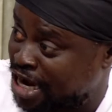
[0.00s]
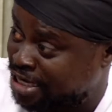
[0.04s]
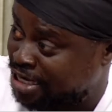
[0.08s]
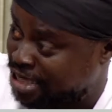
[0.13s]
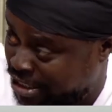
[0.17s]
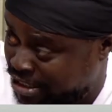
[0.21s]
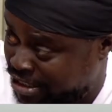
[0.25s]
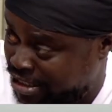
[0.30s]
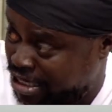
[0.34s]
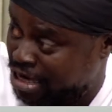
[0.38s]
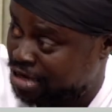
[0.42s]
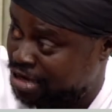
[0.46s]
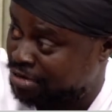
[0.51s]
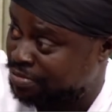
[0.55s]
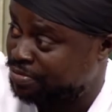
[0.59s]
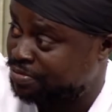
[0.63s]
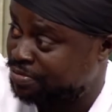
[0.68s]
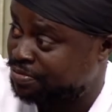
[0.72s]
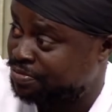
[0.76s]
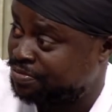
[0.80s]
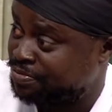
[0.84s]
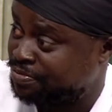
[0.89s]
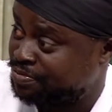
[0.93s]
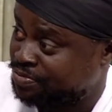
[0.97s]
at that time.
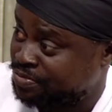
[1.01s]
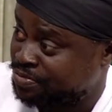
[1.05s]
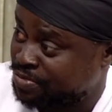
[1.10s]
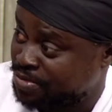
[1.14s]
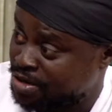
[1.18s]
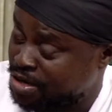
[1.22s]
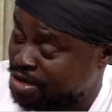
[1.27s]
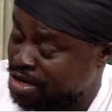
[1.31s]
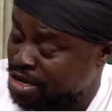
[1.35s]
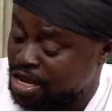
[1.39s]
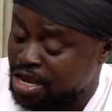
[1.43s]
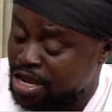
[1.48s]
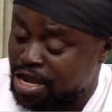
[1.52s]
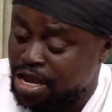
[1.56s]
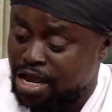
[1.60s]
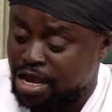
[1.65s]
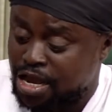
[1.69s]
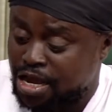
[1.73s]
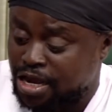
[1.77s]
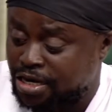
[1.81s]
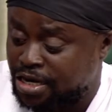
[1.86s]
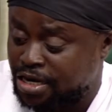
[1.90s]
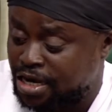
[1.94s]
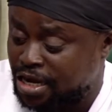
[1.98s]

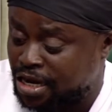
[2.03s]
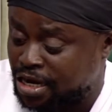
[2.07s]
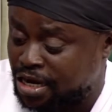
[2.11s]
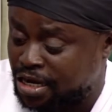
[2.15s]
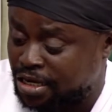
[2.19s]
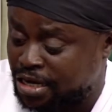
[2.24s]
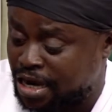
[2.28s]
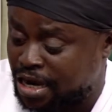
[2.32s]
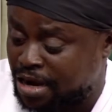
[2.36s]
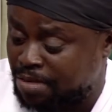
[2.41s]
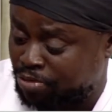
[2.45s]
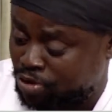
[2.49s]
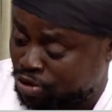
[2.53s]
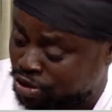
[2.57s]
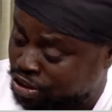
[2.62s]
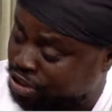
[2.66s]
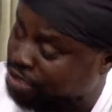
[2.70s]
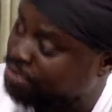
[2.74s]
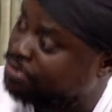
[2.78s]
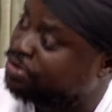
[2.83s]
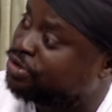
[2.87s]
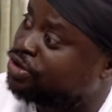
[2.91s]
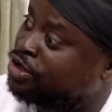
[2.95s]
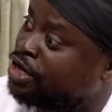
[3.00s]
And then I brought
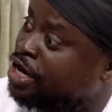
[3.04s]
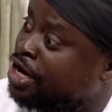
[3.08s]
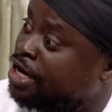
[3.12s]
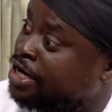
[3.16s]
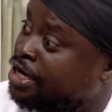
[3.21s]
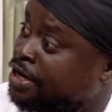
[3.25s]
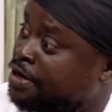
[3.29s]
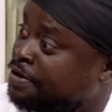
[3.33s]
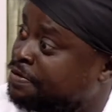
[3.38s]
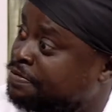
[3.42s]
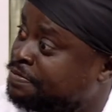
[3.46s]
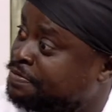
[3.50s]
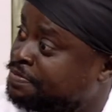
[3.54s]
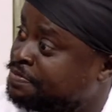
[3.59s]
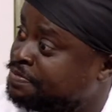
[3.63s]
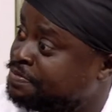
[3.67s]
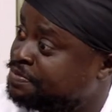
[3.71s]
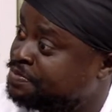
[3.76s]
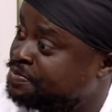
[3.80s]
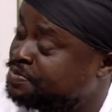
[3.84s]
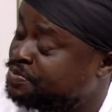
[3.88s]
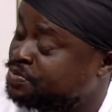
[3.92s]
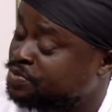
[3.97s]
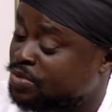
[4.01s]
him to Ghana
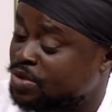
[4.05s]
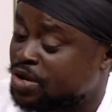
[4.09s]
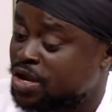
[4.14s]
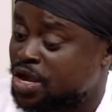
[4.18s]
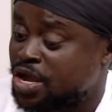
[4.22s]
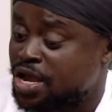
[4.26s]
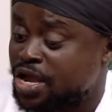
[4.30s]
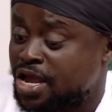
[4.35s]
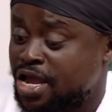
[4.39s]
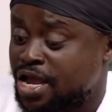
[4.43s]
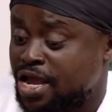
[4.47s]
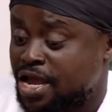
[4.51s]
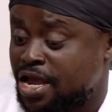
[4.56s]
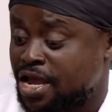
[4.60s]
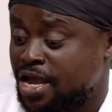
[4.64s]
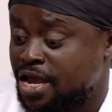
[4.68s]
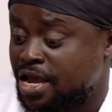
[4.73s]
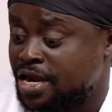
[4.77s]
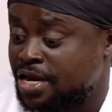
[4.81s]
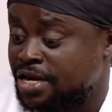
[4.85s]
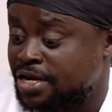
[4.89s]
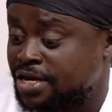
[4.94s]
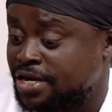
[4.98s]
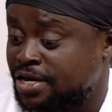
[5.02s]

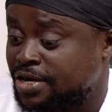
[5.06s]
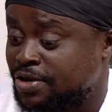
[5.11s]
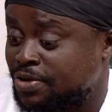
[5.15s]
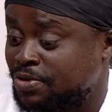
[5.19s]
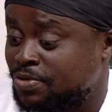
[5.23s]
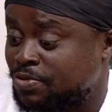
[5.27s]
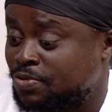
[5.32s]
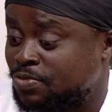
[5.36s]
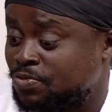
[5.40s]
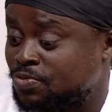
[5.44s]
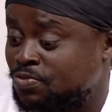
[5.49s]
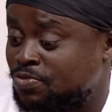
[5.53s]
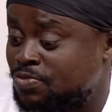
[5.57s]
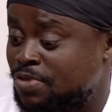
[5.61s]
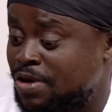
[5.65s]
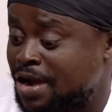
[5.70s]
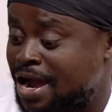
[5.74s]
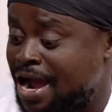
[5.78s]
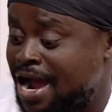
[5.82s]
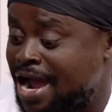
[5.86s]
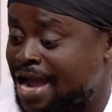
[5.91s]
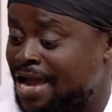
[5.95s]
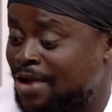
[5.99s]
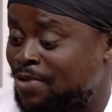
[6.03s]
and
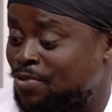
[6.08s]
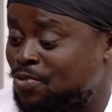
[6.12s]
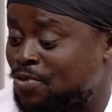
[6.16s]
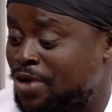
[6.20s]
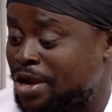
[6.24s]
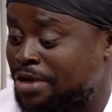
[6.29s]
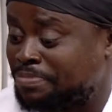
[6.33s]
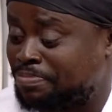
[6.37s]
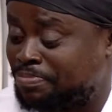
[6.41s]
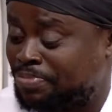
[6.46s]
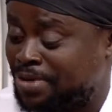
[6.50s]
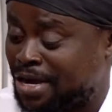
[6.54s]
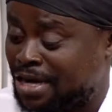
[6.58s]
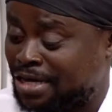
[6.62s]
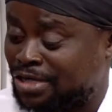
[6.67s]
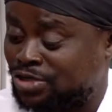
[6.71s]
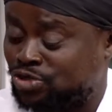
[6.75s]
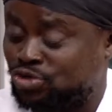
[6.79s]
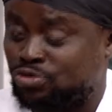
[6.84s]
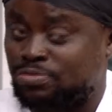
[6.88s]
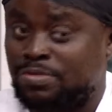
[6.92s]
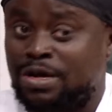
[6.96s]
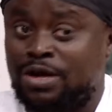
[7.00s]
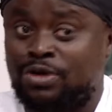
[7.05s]
I went back
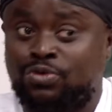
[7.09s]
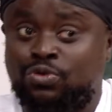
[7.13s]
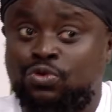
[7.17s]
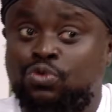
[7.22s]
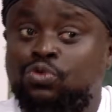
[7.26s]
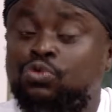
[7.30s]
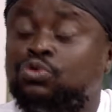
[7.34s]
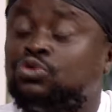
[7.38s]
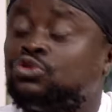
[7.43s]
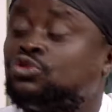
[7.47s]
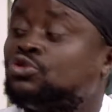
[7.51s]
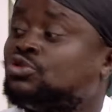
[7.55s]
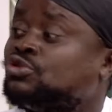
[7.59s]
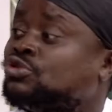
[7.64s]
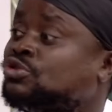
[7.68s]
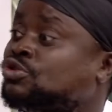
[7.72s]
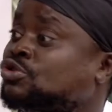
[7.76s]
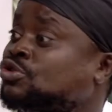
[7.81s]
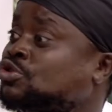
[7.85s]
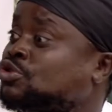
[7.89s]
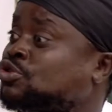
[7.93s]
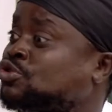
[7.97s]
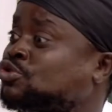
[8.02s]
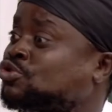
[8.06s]
to my roots
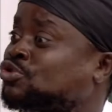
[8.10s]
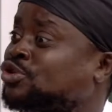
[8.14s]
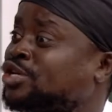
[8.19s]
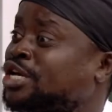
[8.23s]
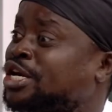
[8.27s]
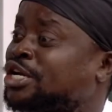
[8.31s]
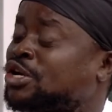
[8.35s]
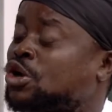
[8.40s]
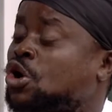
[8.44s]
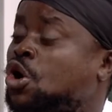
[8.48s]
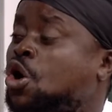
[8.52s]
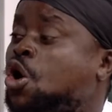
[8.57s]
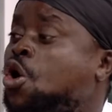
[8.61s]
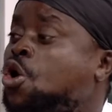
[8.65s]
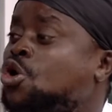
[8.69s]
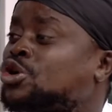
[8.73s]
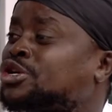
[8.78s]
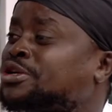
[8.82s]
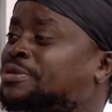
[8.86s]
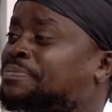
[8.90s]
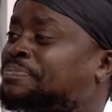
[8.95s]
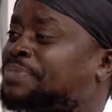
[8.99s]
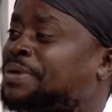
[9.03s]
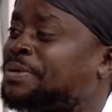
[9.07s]
to get
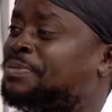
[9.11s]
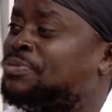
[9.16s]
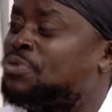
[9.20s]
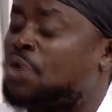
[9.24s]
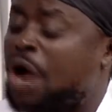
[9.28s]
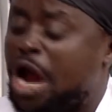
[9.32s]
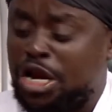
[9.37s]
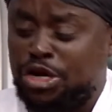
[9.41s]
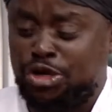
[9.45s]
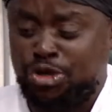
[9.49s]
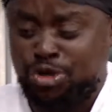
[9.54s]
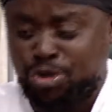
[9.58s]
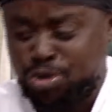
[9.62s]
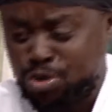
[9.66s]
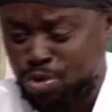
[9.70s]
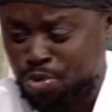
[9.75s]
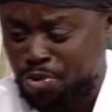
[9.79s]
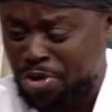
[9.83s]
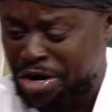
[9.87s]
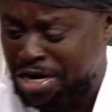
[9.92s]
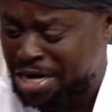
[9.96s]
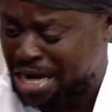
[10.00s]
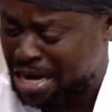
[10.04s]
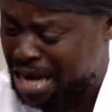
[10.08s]
all the people I knew
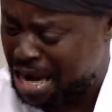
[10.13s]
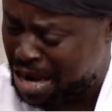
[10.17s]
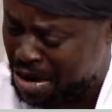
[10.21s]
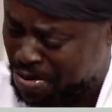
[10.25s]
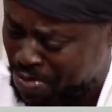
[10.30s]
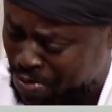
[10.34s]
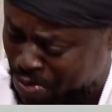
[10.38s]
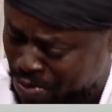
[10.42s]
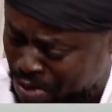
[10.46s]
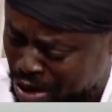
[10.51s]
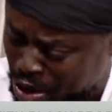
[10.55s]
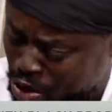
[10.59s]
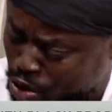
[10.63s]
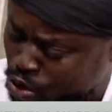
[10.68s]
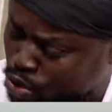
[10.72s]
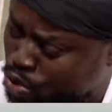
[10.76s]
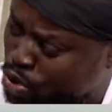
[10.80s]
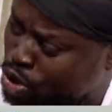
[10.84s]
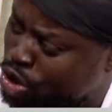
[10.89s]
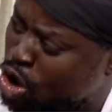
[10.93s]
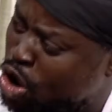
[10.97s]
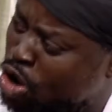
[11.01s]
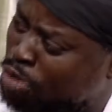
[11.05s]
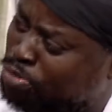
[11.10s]
when we were
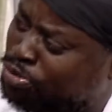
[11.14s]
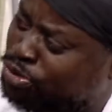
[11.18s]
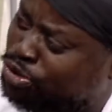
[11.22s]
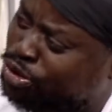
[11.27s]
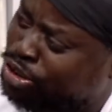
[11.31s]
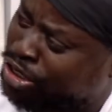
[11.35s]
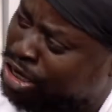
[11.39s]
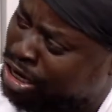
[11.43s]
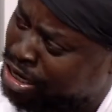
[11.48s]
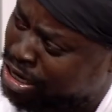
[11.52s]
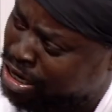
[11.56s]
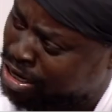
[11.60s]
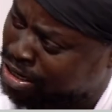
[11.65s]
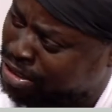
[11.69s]
growing up together.